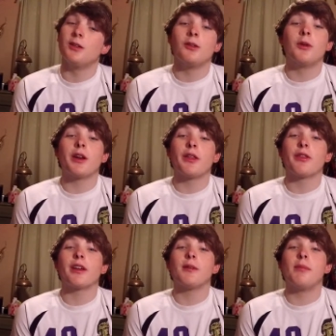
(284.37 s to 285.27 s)
What do you
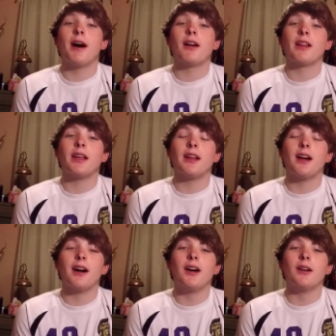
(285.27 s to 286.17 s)
think about it?
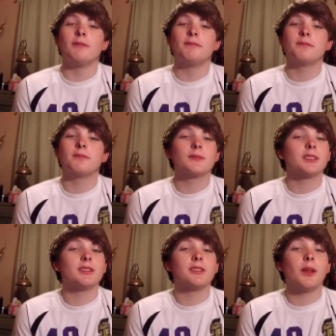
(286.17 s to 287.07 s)
Um,
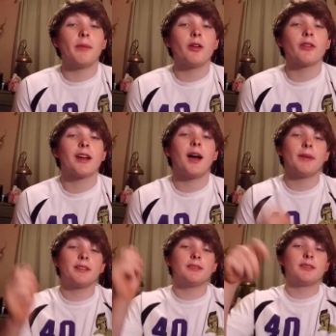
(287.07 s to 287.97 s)
let me know in the
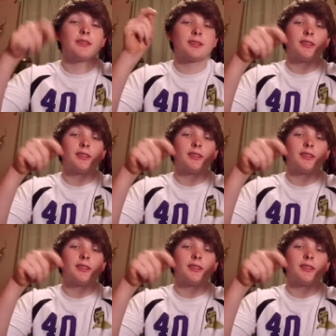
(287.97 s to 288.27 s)
comments.